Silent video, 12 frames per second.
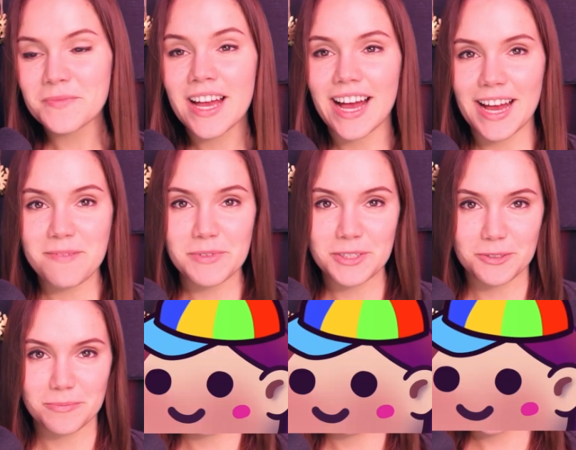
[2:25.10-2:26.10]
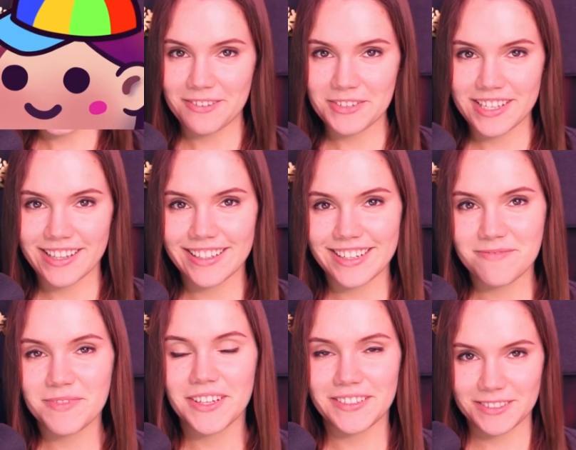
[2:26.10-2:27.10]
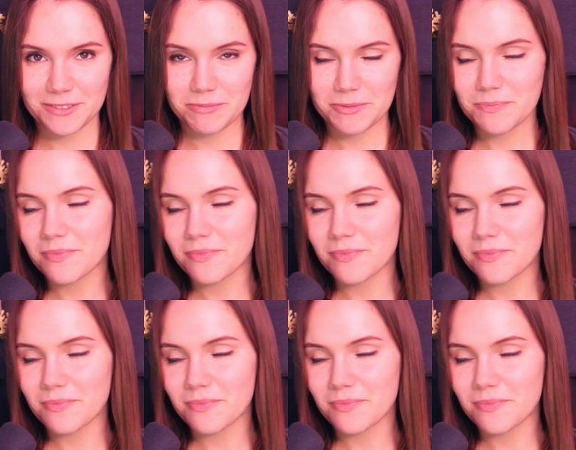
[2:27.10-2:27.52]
I'm a noob. I never said that I'm not a noob.